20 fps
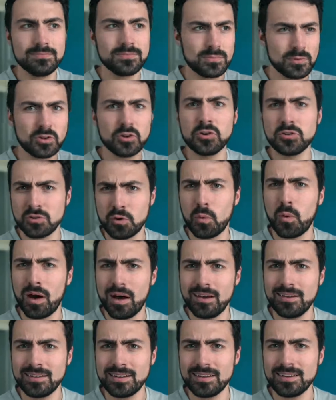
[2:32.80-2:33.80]
good
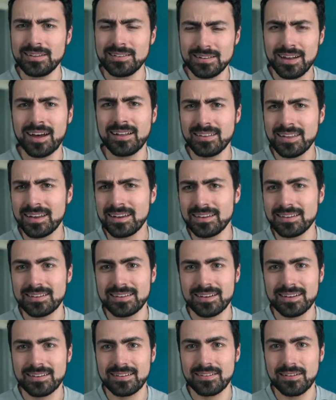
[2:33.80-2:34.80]
quality, not like,
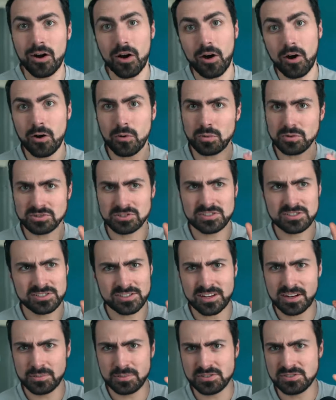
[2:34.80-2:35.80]
oh, we'll just
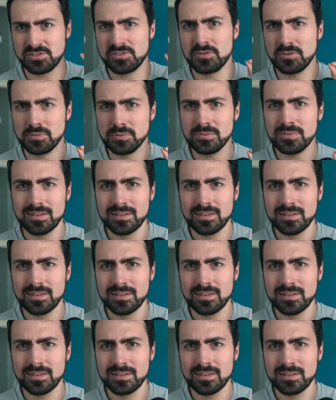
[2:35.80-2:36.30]
set up a Zoom